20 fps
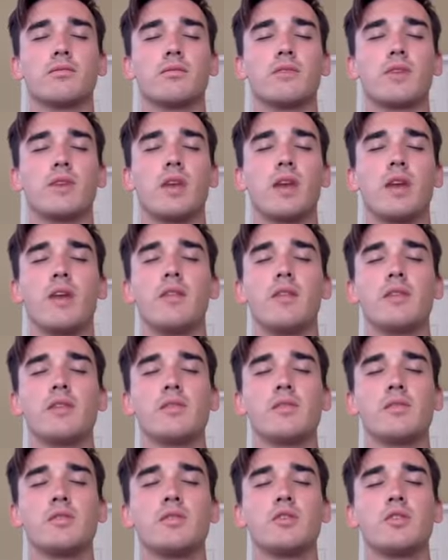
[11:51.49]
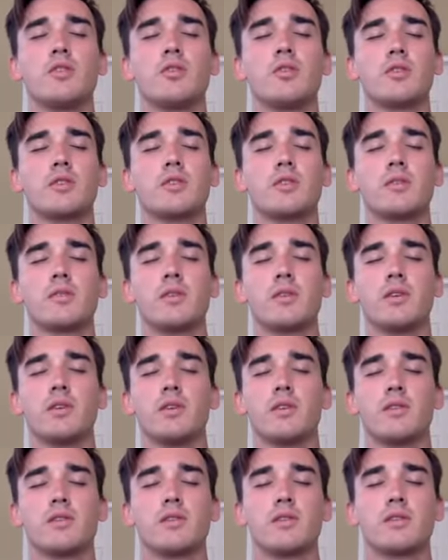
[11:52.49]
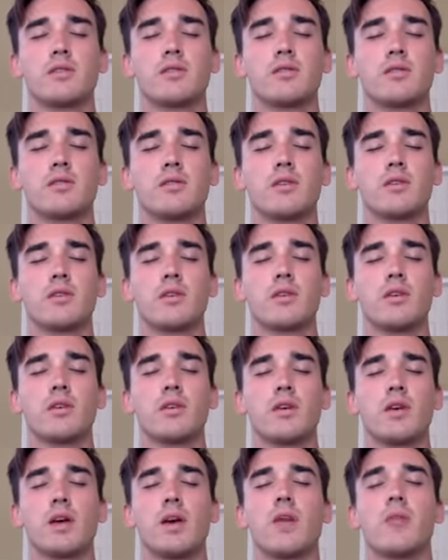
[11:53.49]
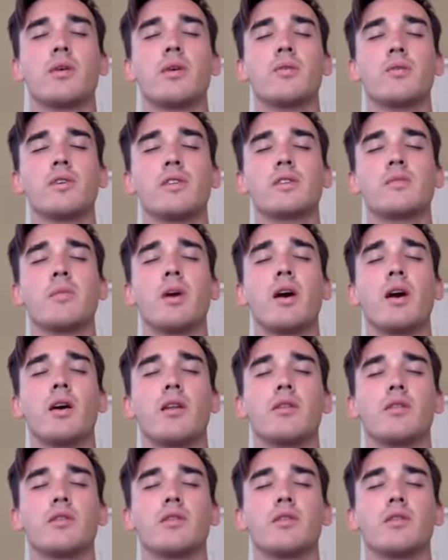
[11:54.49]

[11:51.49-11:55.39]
And in this mutual experience, how we respond